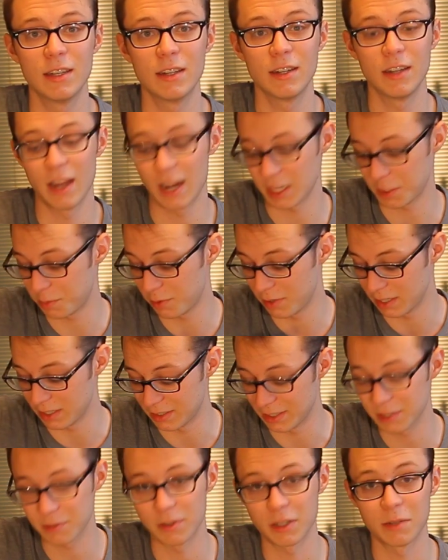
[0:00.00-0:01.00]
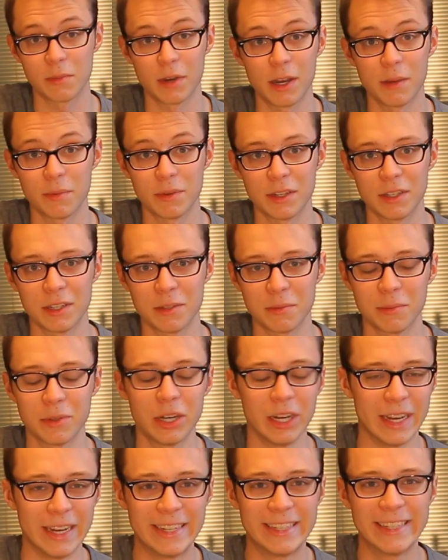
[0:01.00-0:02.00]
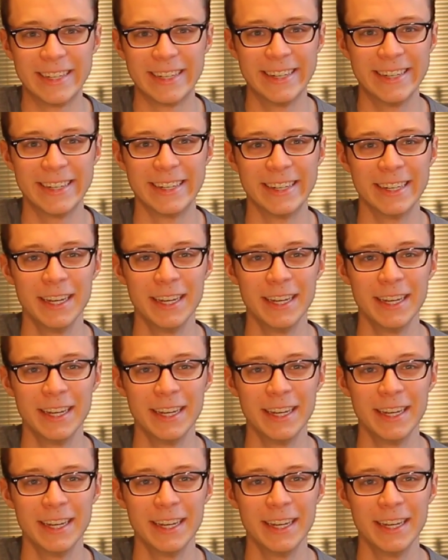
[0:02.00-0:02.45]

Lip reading: Not as pretty as this one, in my opinion, but...